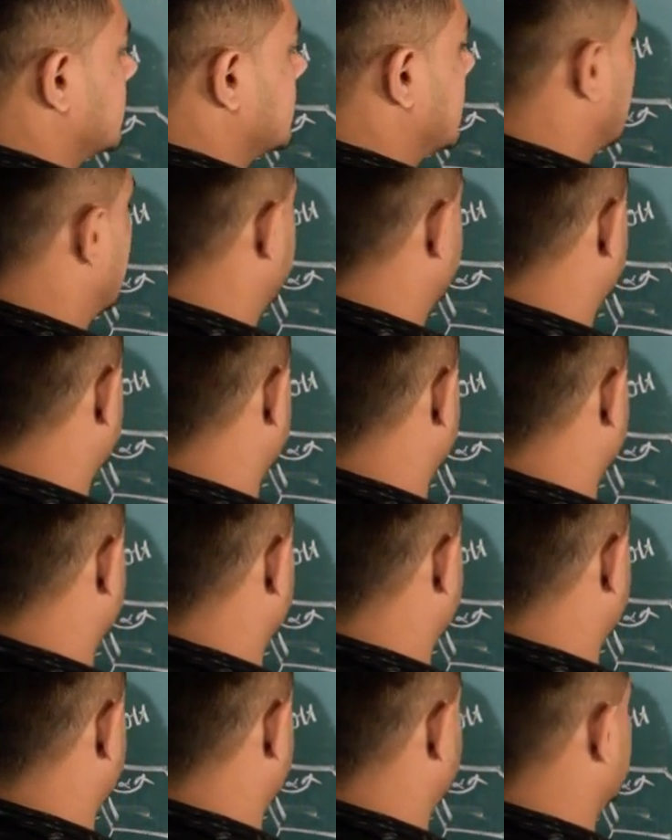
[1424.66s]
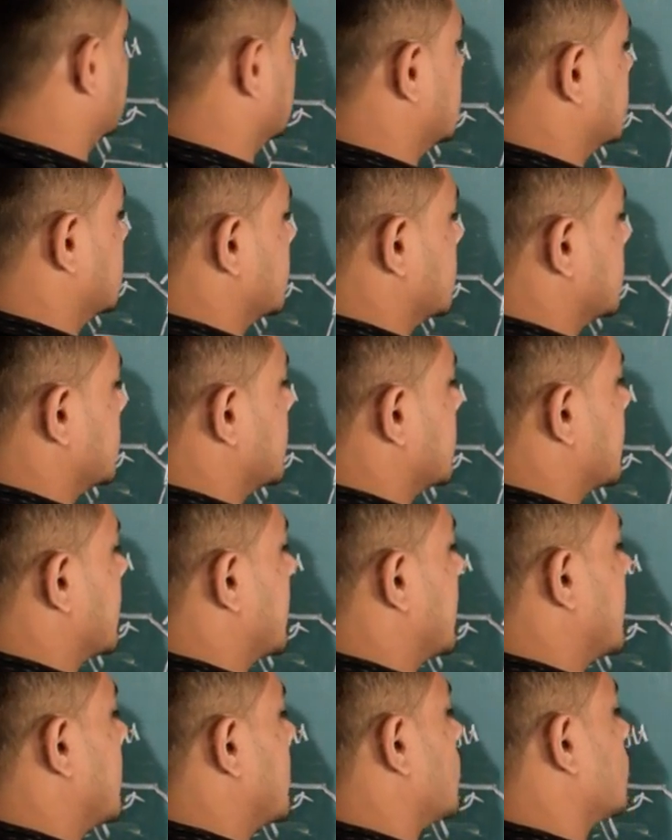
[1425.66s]
And here
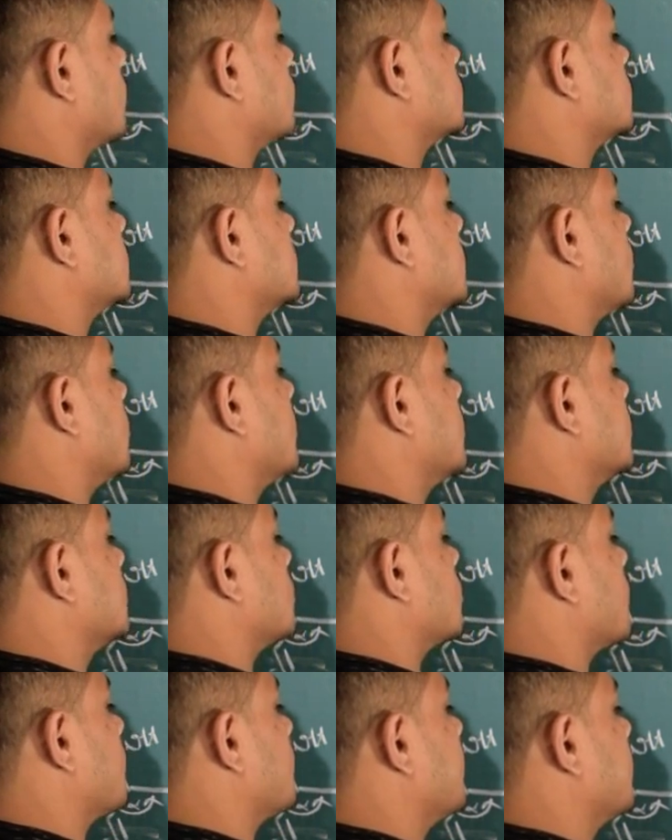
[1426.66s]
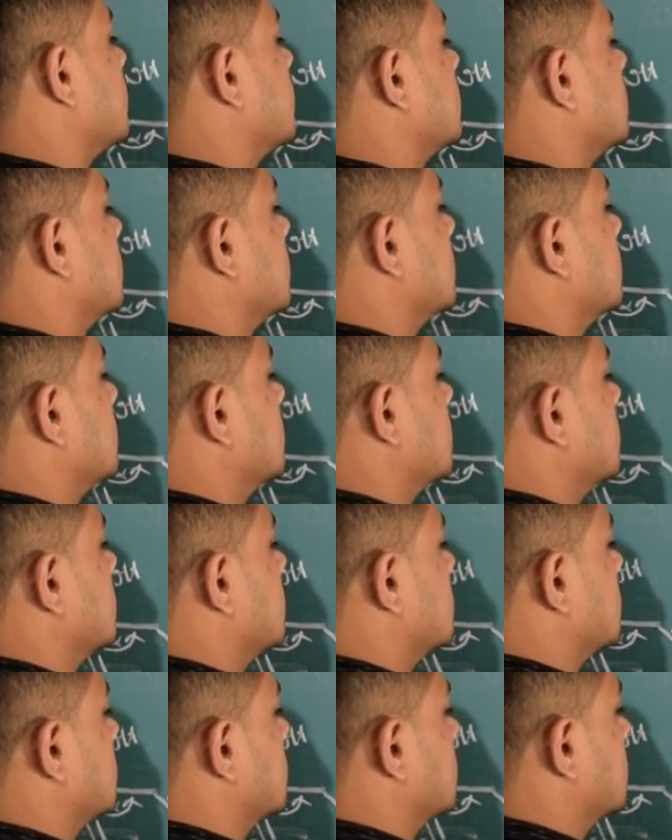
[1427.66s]
I have COH group.
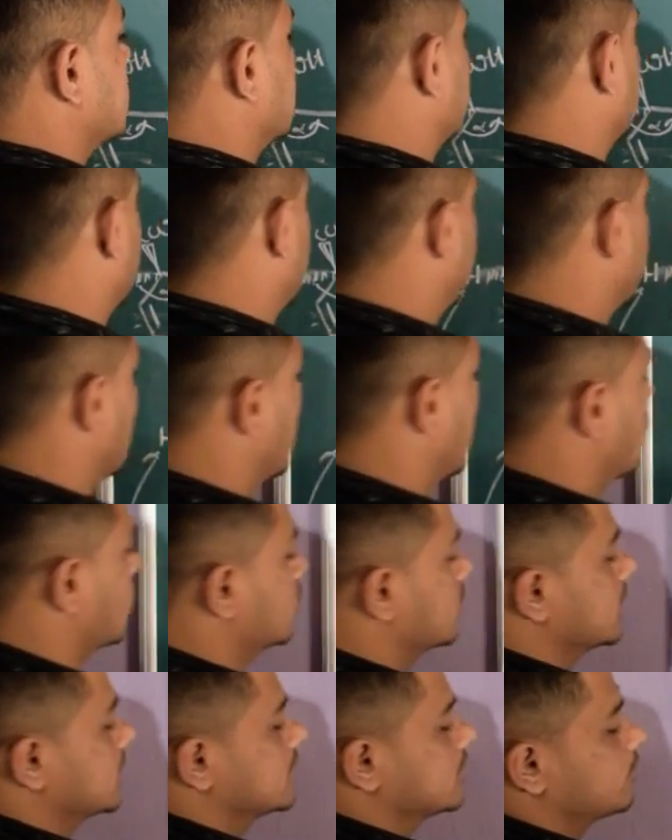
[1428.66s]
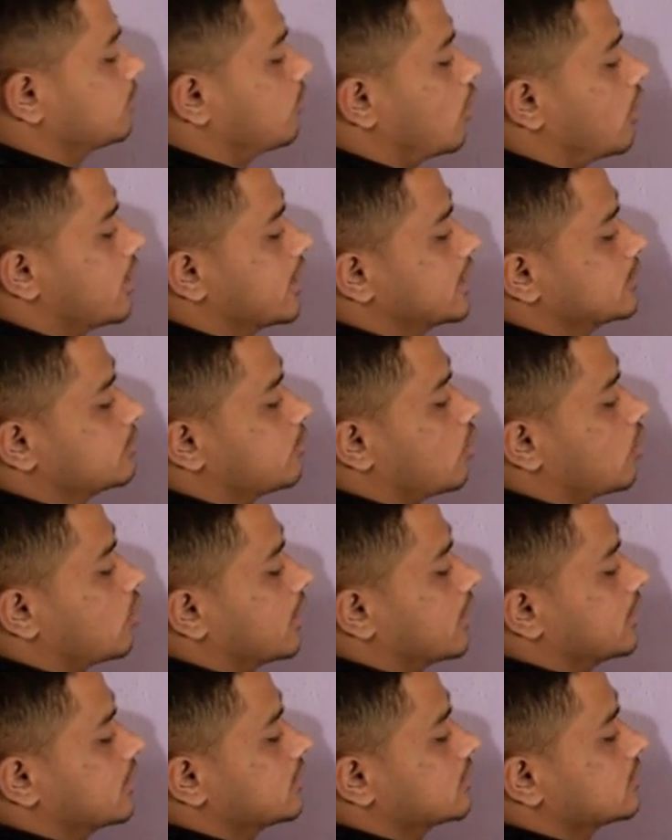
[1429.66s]
And now this bond is
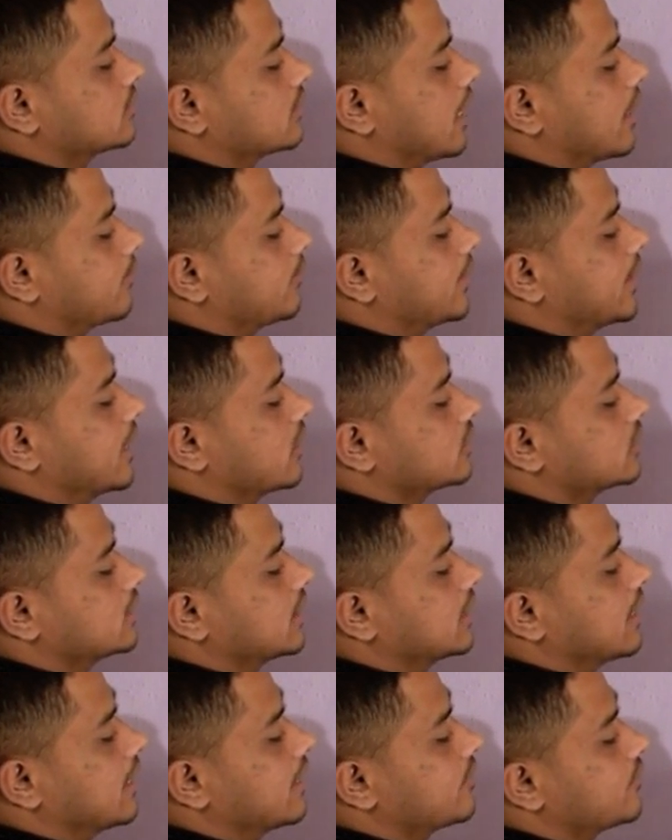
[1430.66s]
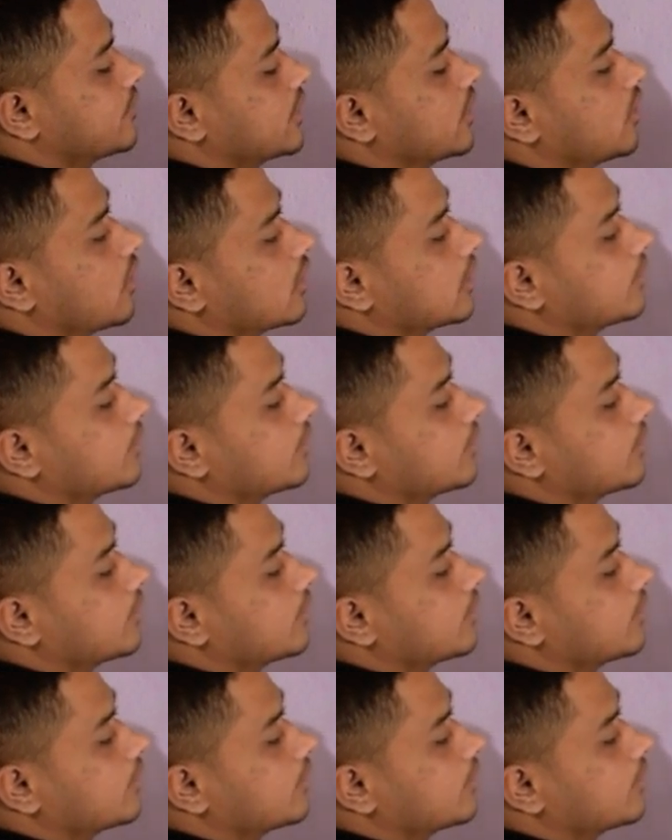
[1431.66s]
broken, carbon hydrogen, and we got